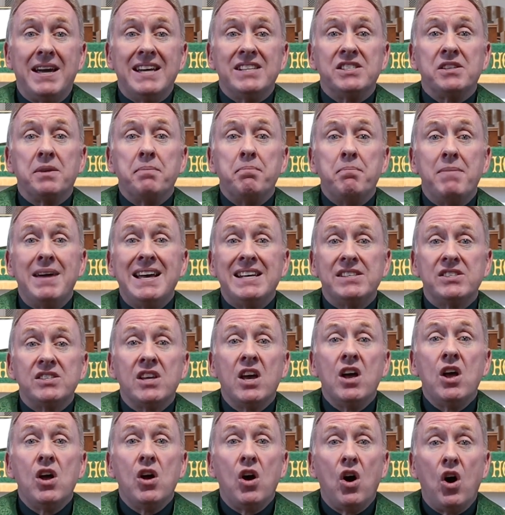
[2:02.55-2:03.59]
as a mess
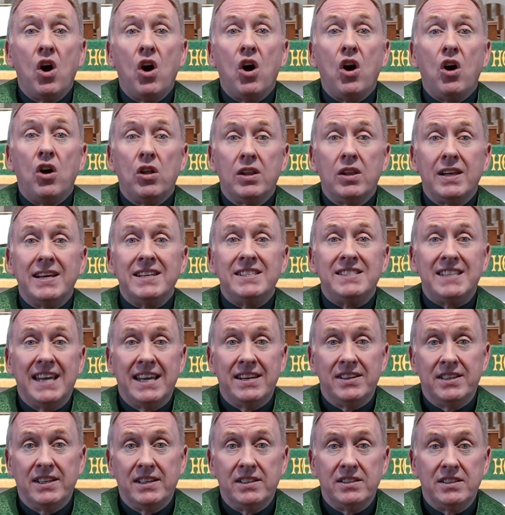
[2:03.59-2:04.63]
hall
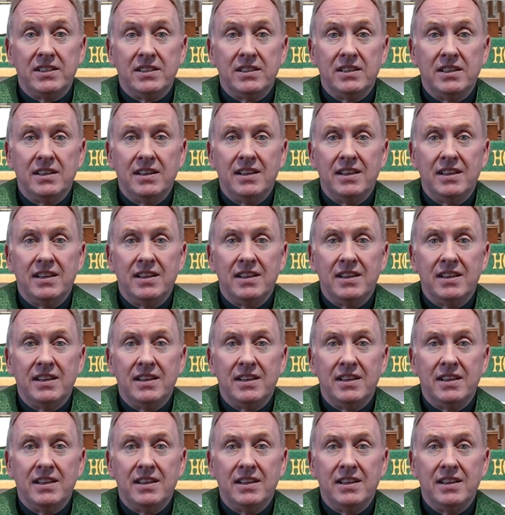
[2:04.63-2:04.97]
attendant.